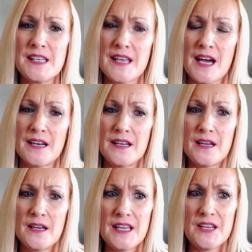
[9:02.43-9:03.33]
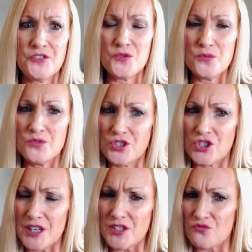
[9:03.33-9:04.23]
that. If you
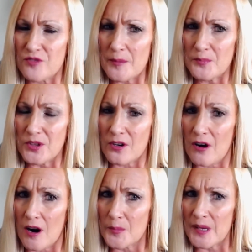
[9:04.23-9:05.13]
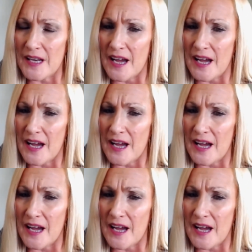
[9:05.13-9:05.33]
just rip the carpet